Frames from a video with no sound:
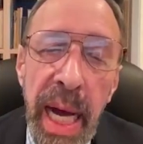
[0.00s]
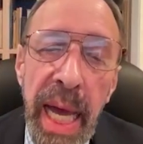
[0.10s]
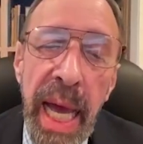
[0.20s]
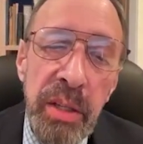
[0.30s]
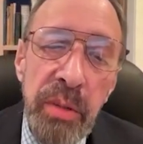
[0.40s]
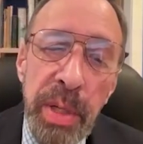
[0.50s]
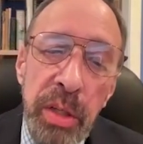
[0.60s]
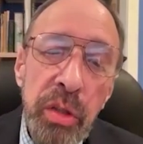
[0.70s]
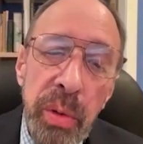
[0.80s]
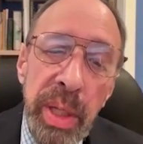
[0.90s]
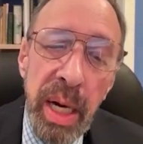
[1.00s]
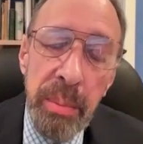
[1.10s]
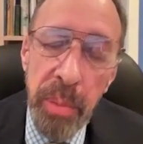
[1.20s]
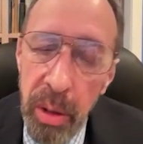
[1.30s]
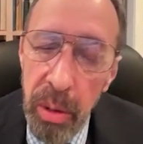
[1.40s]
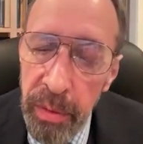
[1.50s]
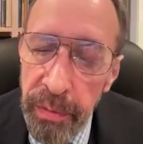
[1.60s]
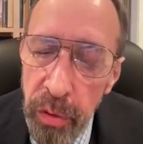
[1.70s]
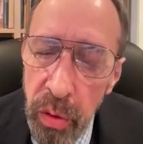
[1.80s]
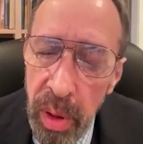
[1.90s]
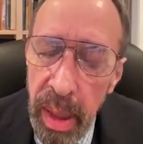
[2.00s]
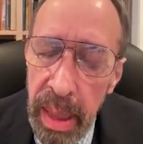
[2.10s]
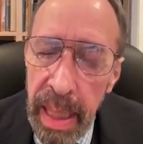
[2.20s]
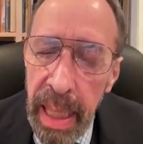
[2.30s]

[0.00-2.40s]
I had been doing on Poe before.